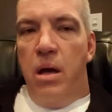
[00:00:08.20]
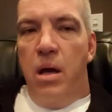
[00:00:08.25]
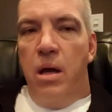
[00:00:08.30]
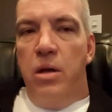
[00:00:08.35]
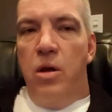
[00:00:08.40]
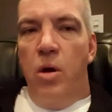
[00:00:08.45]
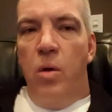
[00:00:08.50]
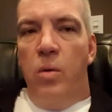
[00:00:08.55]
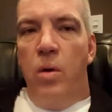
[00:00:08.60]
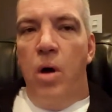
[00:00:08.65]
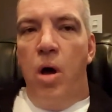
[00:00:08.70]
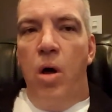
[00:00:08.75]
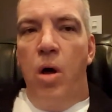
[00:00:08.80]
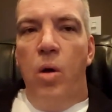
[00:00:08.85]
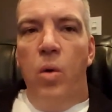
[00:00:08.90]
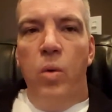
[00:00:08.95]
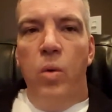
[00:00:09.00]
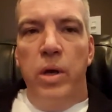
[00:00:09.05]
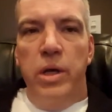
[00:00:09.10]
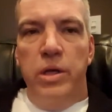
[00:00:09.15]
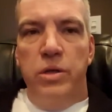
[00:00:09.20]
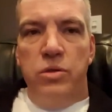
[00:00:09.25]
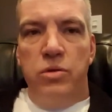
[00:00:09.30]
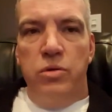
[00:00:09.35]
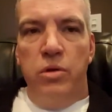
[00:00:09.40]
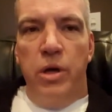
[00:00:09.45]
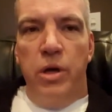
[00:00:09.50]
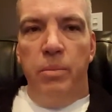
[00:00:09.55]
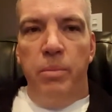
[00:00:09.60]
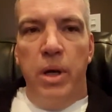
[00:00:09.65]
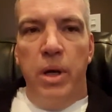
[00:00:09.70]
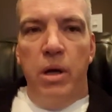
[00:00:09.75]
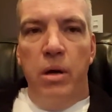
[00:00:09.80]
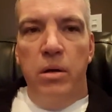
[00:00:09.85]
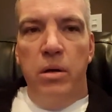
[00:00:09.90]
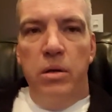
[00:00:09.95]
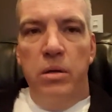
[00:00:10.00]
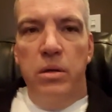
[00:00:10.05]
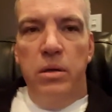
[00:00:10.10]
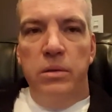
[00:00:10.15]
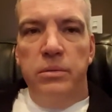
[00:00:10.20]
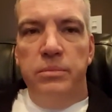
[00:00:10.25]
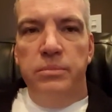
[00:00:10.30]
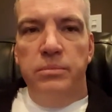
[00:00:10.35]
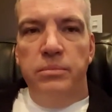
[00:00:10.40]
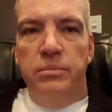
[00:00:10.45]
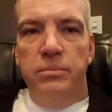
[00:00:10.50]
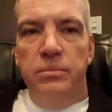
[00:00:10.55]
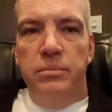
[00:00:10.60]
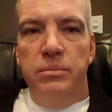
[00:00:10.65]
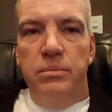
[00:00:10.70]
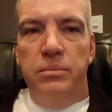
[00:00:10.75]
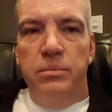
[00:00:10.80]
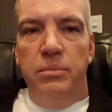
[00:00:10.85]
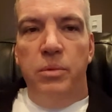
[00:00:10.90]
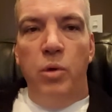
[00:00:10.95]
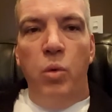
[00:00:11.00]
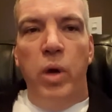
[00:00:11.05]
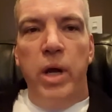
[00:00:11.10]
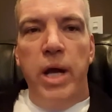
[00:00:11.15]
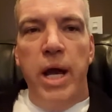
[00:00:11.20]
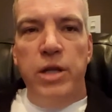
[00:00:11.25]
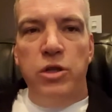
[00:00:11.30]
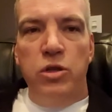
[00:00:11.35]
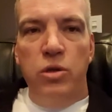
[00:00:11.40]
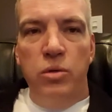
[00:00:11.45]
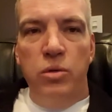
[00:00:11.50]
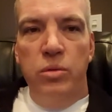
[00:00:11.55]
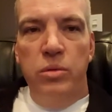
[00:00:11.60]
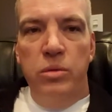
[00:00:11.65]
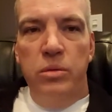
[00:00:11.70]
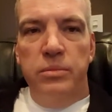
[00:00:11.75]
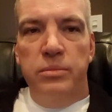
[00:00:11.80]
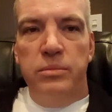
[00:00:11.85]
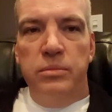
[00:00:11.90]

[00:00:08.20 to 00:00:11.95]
I don't always drink beer, but when I do,